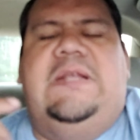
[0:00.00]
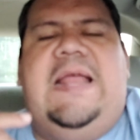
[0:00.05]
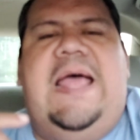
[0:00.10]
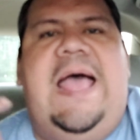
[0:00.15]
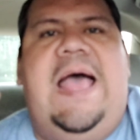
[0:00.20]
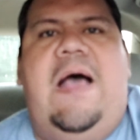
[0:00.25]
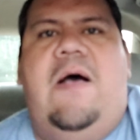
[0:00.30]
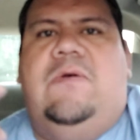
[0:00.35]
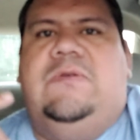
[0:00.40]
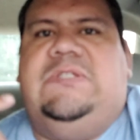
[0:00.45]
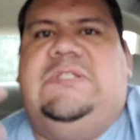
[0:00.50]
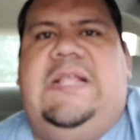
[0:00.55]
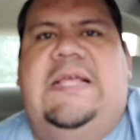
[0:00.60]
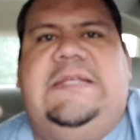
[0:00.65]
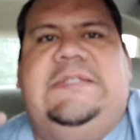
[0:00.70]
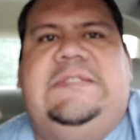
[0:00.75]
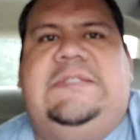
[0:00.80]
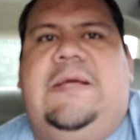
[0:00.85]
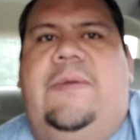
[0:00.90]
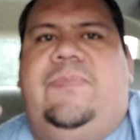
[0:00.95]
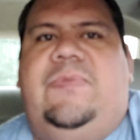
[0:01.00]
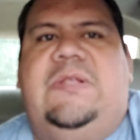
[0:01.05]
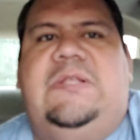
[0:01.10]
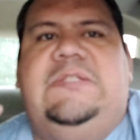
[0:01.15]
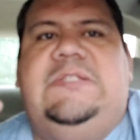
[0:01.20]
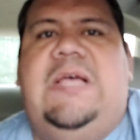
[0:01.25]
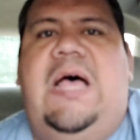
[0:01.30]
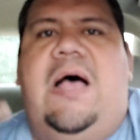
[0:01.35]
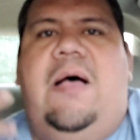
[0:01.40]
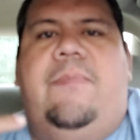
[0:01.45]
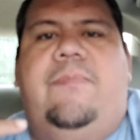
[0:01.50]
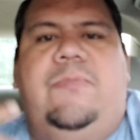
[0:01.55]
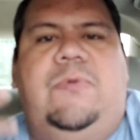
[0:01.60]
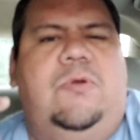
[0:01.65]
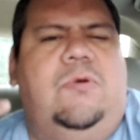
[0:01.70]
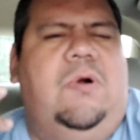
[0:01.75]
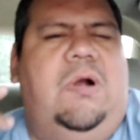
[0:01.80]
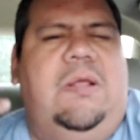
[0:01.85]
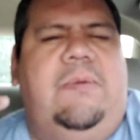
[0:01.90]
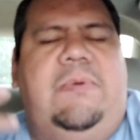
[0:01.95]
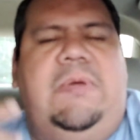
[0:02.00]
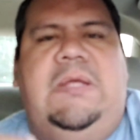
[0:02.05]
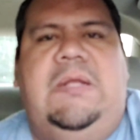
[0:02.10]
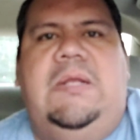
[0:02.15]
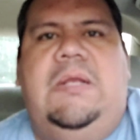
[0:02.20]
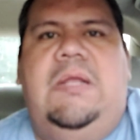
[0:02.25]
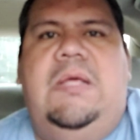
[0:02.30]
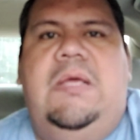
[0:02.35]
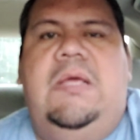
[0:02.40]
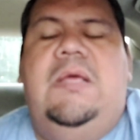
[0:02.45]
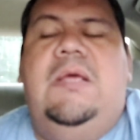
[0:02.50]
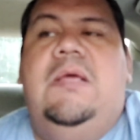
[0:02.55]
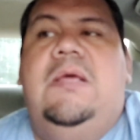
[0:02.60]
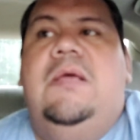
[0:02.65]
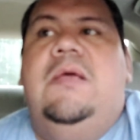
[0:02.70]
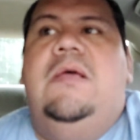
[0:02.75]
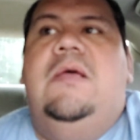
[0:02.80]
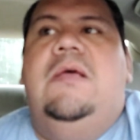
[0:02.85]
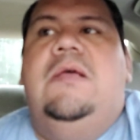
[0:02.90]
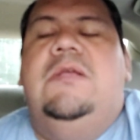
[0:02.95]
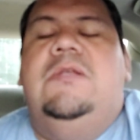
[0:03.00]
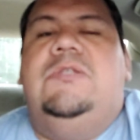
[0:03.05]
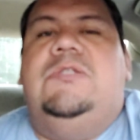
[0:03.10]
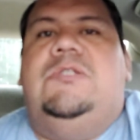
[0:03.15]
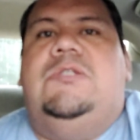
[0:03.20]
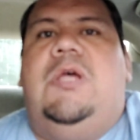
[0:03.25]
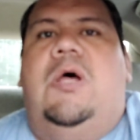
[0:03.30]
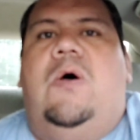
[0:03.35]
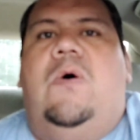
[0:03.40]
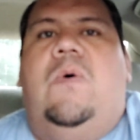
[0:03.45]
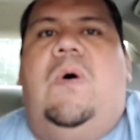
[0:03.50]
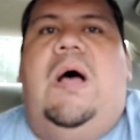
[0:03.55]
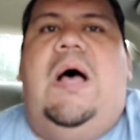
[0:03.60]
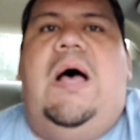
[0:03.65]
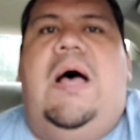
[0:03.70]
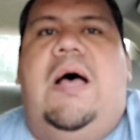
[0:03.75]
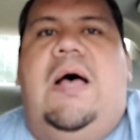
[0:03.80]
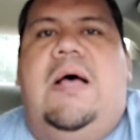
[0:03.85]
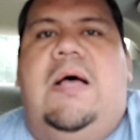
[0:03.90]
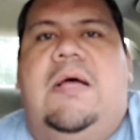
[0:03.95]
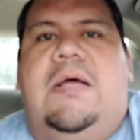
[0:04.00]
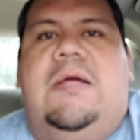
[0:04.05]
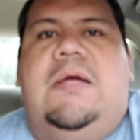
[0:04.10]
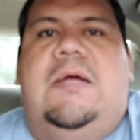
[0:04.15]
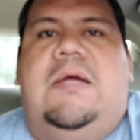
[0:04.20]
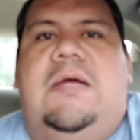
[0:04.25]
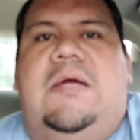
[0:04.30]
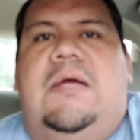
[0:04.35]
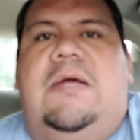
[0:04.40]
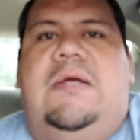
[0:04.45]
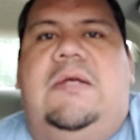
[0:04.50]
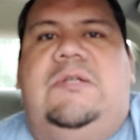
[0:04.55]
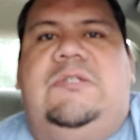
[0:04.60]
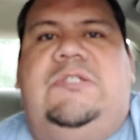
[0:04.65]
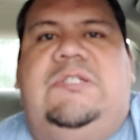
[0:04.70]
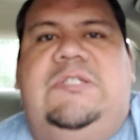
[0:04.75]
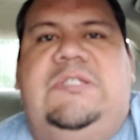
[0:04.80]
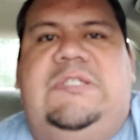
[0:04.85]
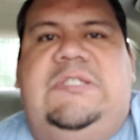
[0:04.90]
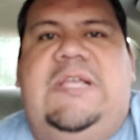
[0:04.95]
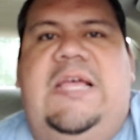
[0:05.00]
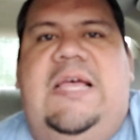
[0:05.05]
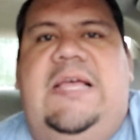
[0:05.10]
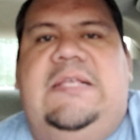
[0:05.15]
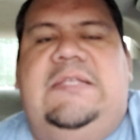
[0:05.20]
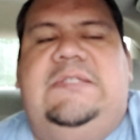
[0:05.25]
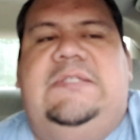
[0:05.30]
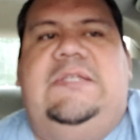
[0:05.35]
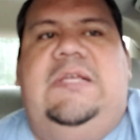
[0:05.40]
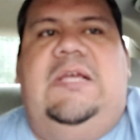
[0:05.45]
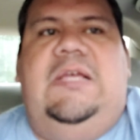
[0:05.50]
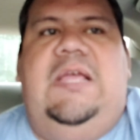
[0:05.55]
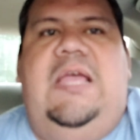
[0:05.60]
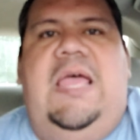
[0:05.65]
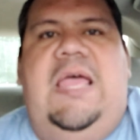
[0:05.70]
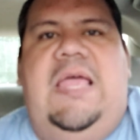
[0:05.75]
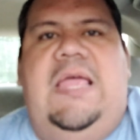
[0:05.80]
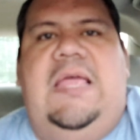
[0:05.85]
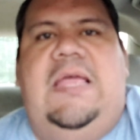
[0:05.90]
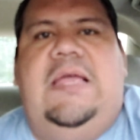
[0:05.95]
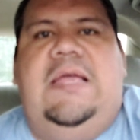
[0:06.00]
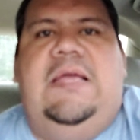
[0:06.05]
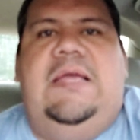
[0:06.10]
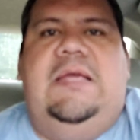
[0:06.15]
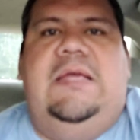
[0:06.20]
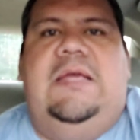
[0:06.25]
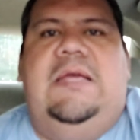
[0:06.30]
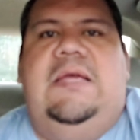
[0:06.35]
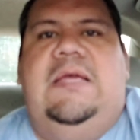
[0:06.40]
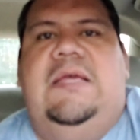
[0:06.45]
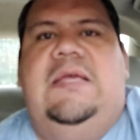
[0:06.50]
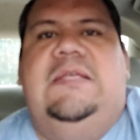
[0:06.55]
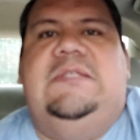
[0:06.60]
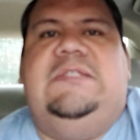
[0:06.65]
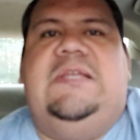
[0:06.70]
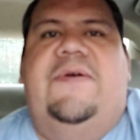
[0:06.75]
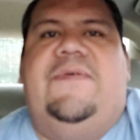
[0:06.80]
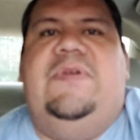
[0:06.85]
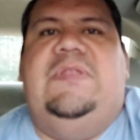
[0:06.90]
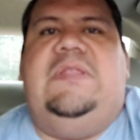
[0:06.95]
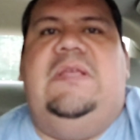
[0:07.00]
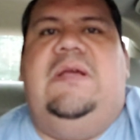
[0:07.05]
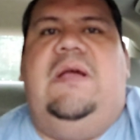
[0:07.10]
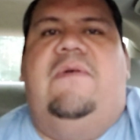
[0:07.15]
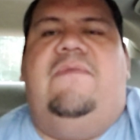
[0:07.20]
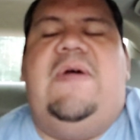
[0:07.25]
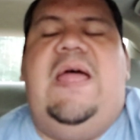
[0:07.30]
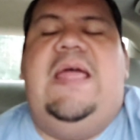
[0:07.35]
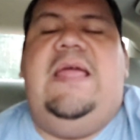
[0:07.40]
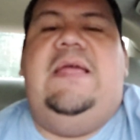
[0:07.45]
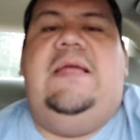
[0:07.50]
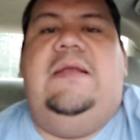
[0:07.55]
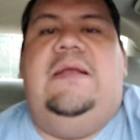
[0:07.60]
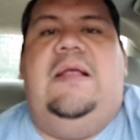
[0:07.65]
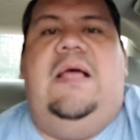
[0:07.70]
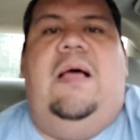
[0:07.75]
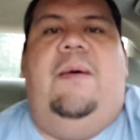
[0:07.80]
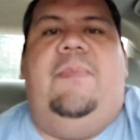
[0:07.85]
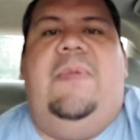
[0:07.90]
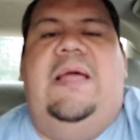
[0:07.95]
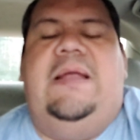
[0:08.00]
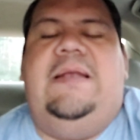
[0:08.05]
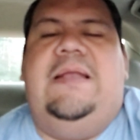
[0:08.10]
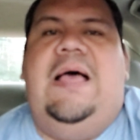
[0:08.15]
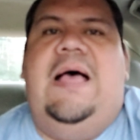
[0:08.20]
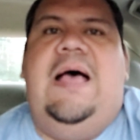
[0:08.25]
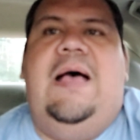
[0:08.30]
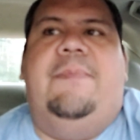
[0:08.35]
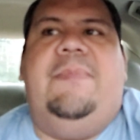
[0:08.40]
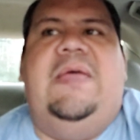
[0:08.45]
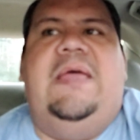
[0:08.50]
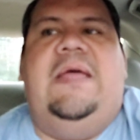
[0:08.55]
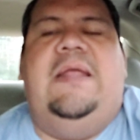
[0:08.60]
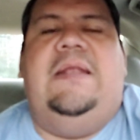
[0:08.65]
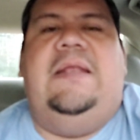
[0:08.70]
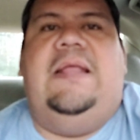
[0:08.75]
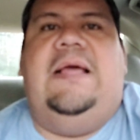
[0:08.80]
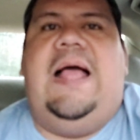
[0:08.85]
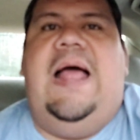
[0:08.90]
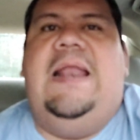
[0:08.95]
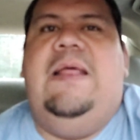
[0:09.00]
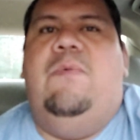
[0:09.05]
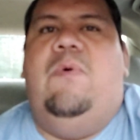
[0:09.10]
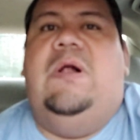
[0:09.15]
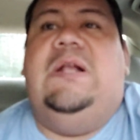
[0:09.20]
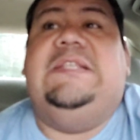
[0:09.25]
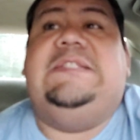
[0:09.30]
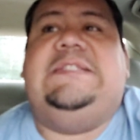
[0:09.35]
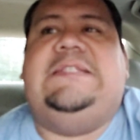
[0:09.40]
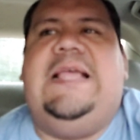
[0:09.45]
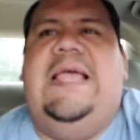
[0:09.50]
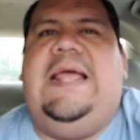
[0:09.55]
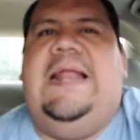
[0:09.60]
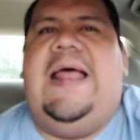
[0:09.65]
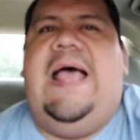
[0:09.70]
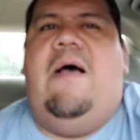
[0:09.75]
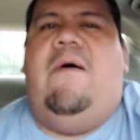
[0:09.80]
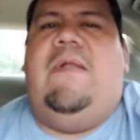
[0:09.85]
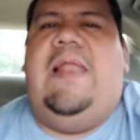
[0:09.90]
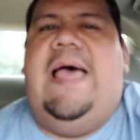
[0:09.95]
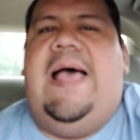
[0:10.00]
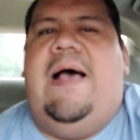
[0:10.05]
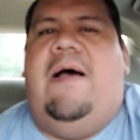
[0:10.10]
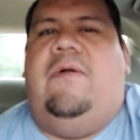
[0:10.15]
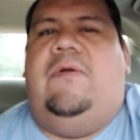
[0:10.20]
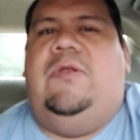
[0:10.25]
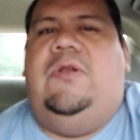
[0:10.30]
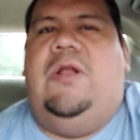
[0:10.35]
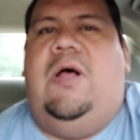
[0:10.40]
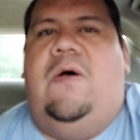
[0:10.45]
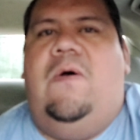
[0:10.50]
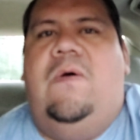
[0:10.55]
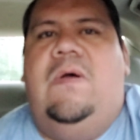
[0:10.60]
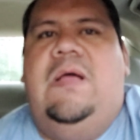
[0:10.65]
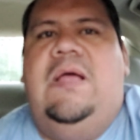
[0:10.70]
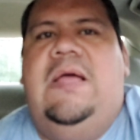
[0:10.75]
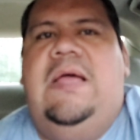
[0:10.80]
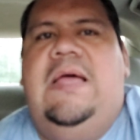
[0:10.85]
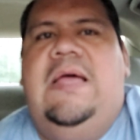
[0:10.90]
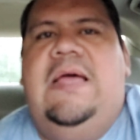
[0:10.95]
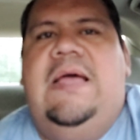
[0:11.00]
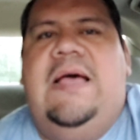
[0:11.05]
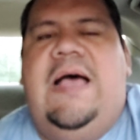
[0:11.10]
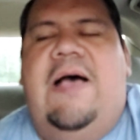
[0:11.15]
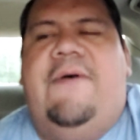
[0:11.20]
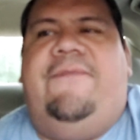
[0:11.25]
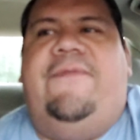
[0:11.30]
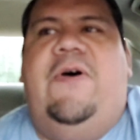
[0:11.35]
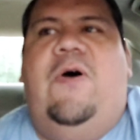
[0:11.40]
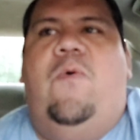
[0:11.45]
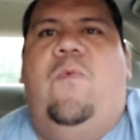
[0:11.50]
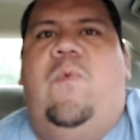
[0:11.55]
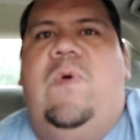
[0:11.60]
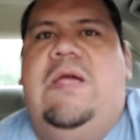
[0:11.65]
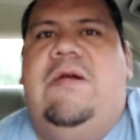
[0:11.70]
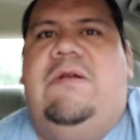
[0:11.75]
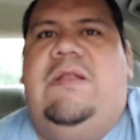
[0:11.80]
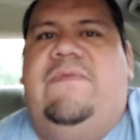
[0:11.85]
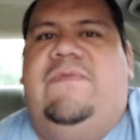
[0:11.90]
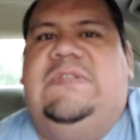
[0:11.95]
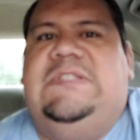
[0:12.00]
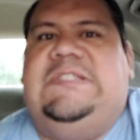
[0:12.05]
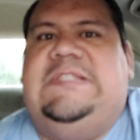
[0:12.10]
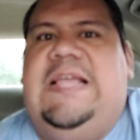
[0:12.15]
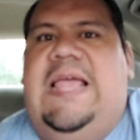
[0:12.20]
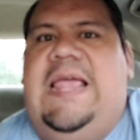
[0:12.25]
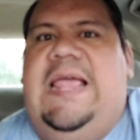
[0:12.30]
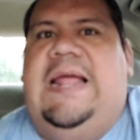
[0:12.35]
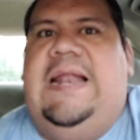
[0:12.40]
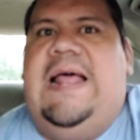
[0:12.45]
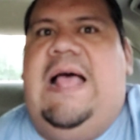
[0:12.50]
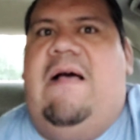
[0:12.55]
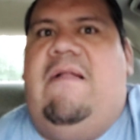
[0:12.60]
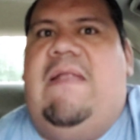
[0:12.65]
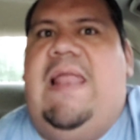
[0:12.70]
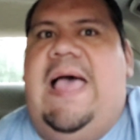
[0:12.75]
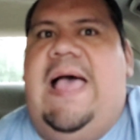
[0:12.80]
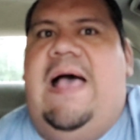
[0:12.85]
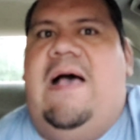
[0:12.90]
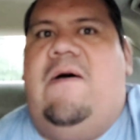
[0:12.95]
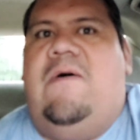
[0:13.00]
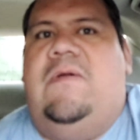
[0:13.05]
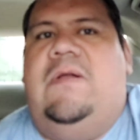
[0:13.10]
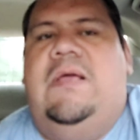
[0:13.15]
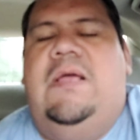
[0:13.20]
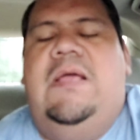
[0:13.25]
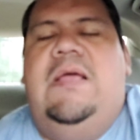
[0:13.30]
in the house like something's up, you know what I mean? So she says, "Hey, is everything all right?" I'm like, "Nah, man." Like, I didn't want to say it out loud, you know? I felt weird even saying it out loud.